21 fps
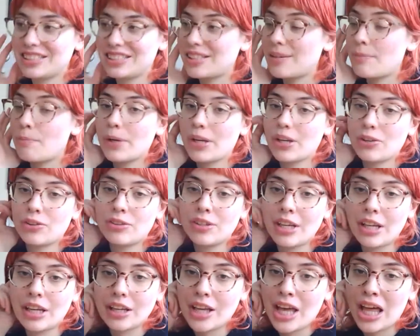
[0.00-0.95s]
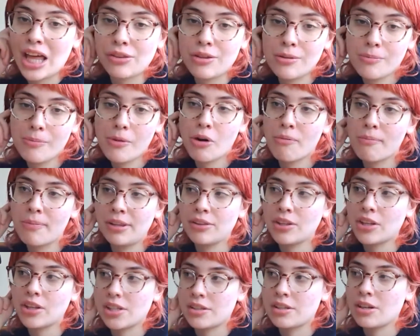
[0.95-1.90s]
a big thing at the moment
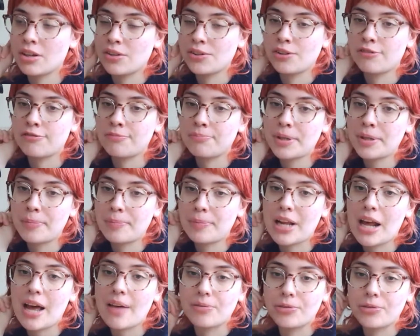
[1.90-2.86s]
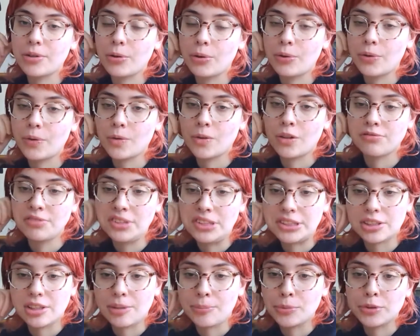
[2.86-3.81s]
because a lot of people had to
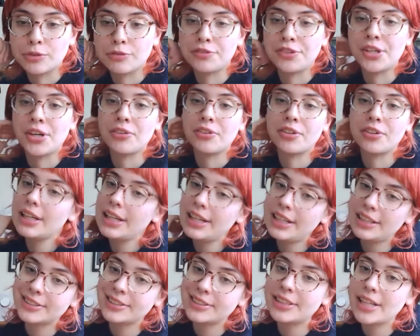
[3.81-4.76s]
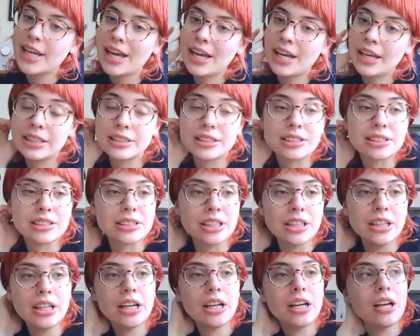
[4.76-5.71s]
obviously move their release dates.
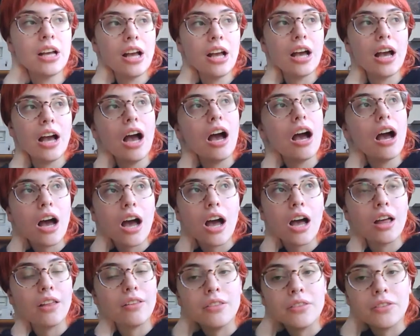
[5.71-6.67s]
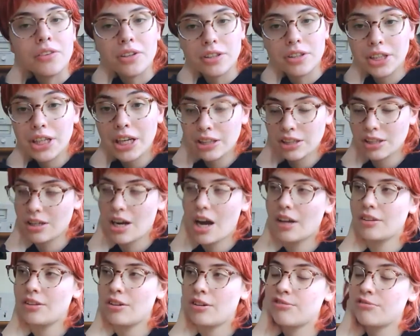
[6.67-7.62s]
And yeah,
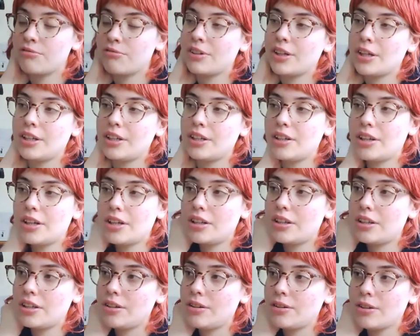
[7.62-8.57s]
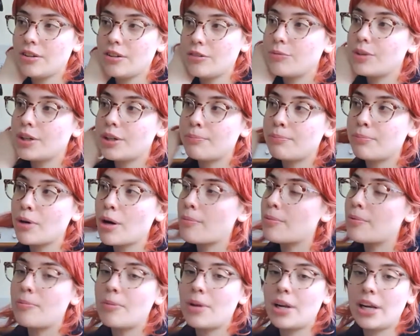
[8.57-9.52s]
kind of we're
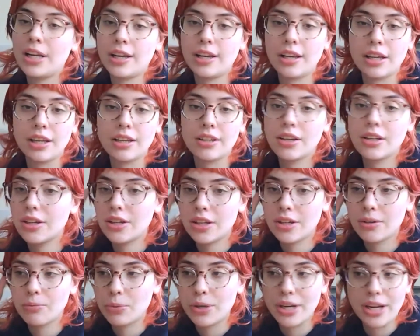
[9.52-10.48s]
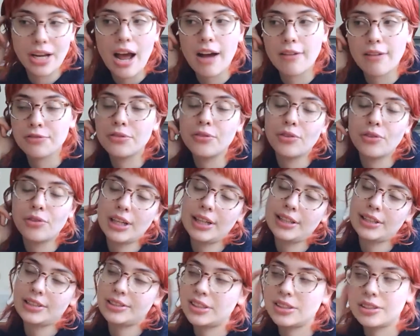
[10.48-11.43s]
probably we have to
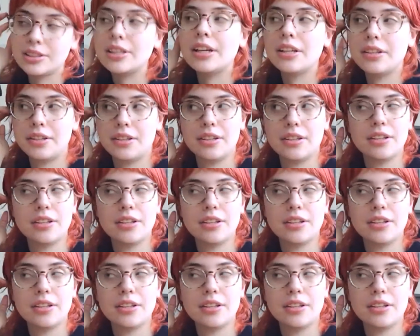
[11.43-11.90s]
release it in